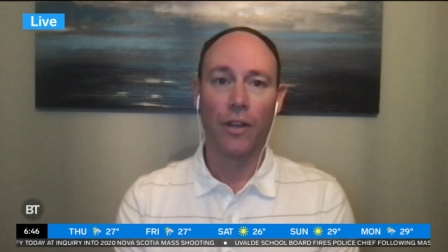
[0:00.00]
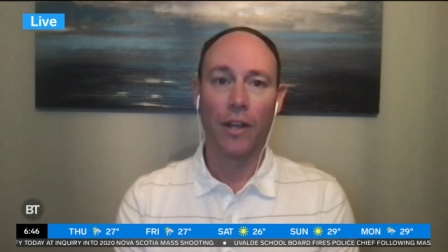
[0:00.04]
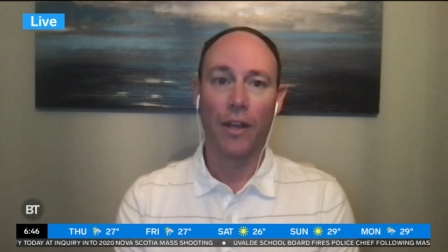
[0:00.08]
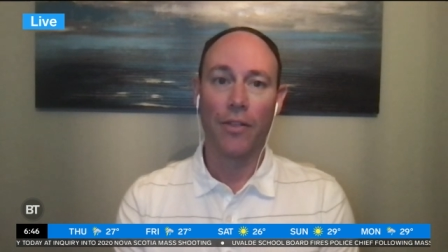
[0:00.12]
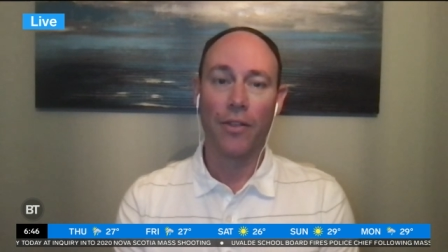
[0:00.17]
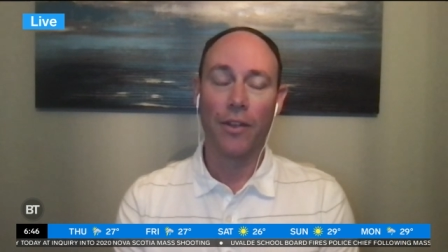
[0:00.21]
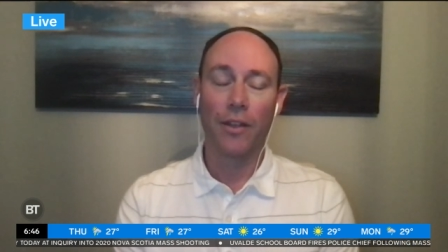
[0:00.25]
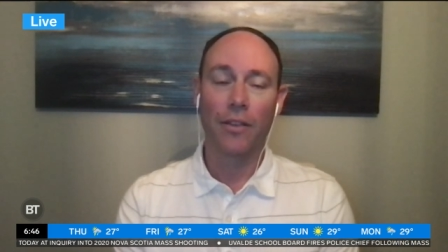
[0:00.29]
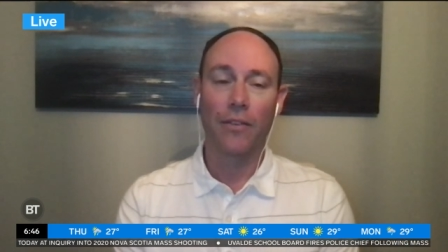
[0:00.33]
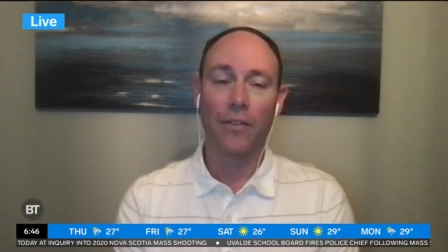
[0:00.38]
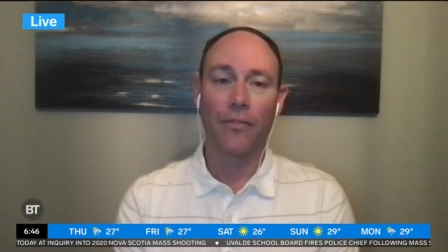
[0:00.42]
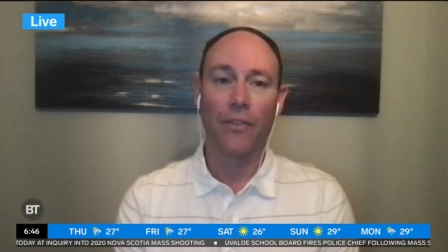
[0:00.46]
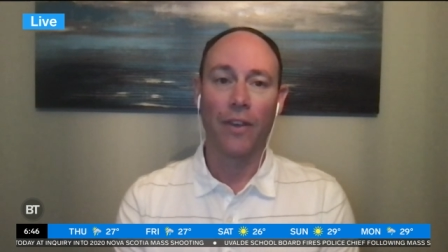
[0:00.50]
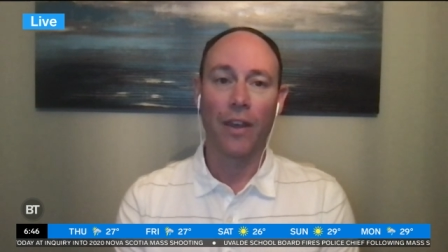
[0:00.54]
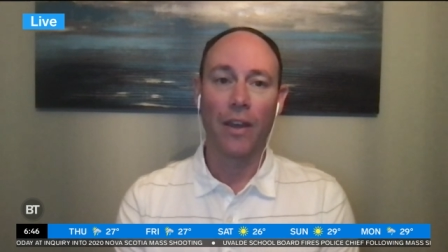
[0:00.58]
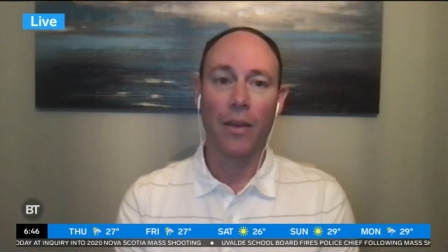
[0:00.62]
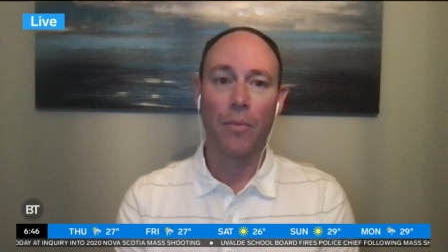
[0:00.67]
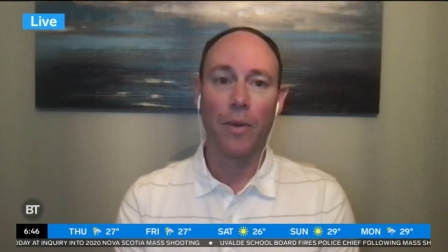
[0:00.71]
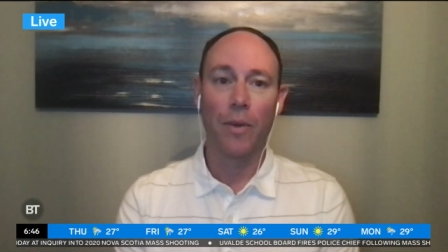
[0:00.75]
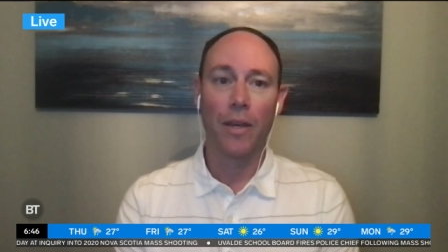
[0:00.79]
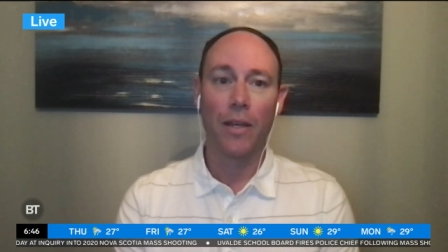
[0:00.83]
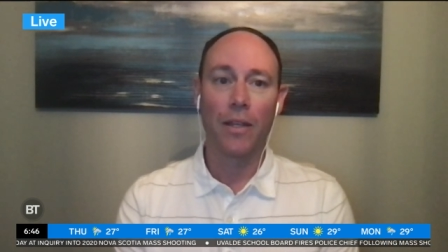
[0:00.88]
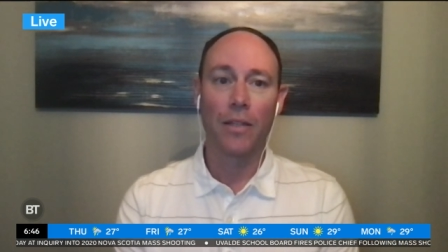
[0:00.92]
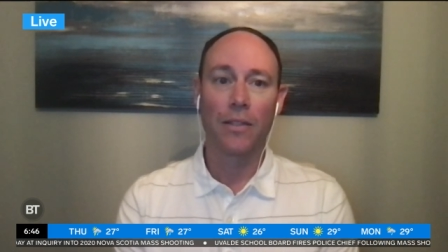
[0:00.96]
And I think the
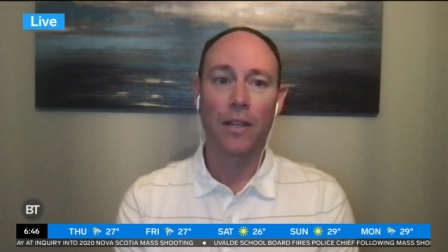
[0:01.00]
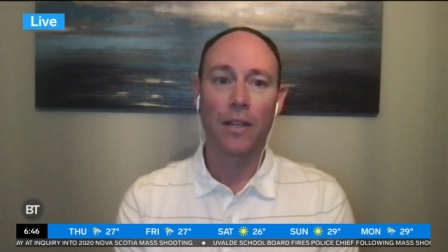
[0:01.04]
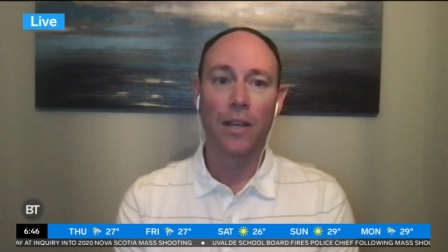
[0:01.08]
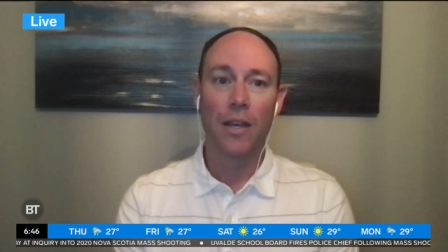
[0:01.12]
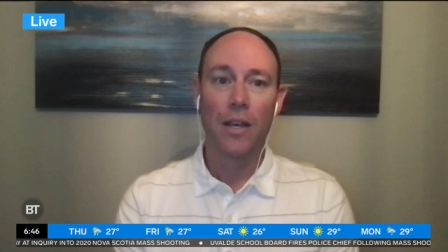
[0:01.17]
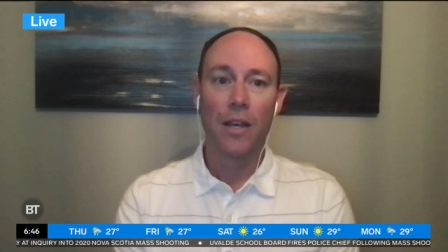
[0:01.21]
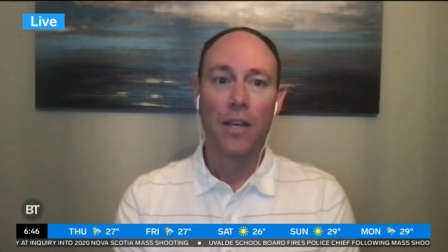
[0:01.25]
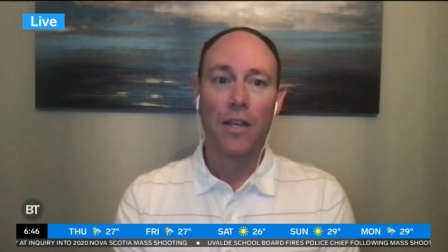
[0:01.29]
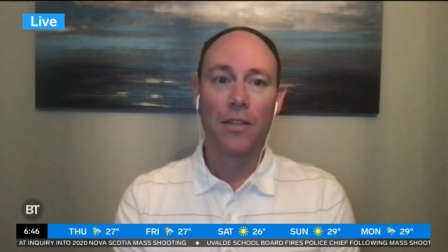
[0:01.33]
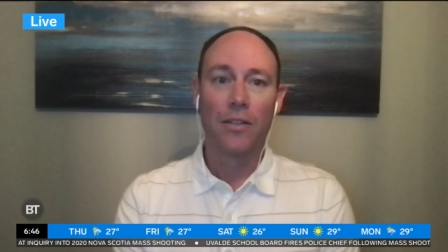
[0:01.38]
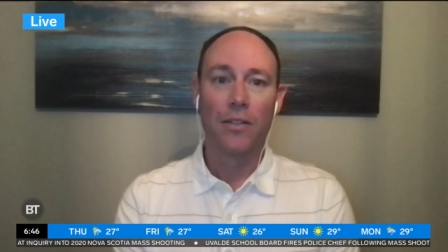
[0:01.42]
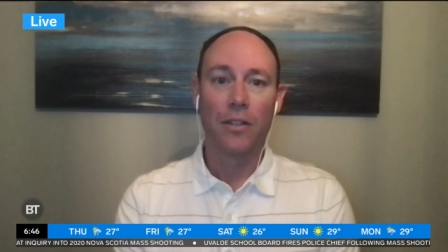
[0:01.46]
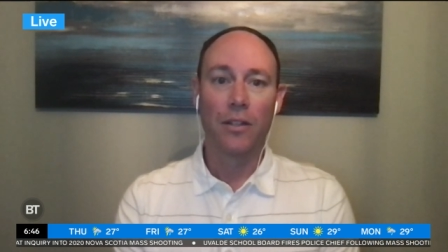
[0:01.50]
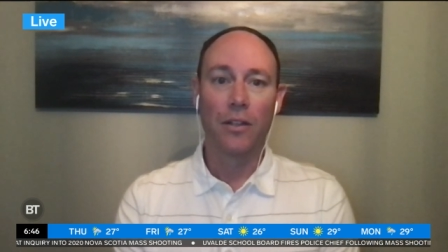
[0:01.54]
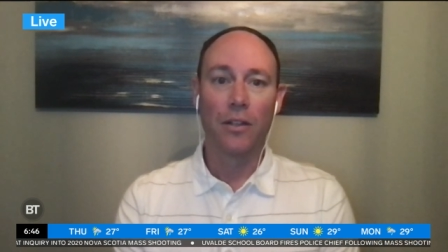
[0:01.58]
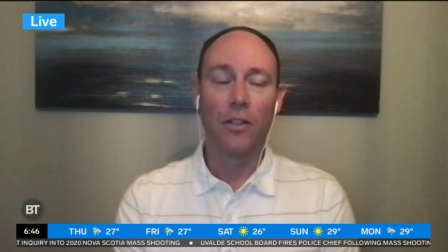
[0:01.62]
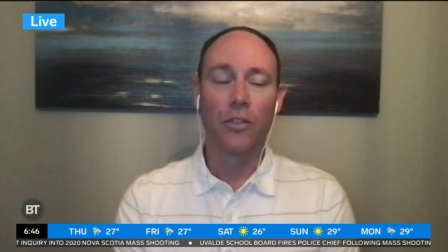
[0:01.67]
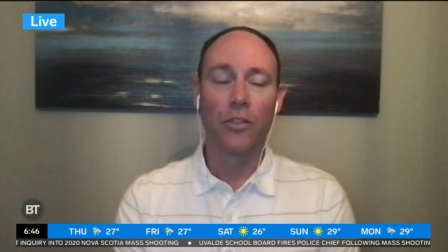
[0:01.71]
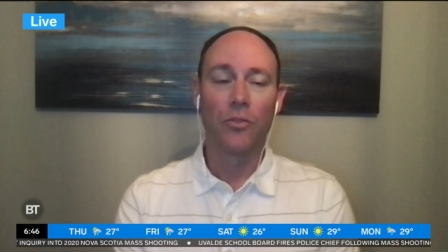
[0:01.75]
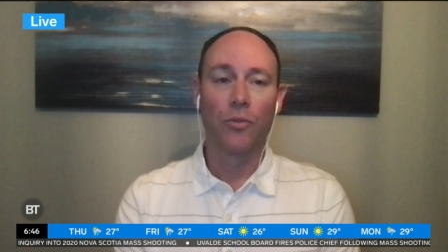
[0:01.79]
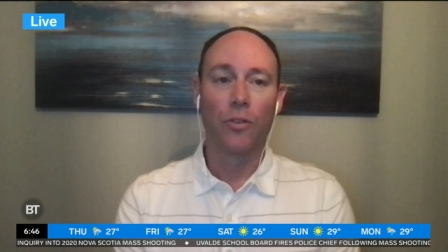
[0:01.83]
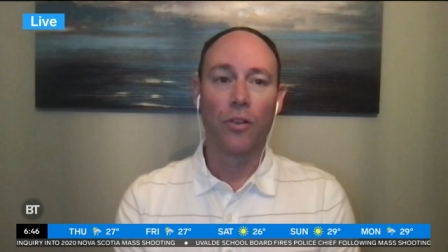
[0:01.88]
fan base still is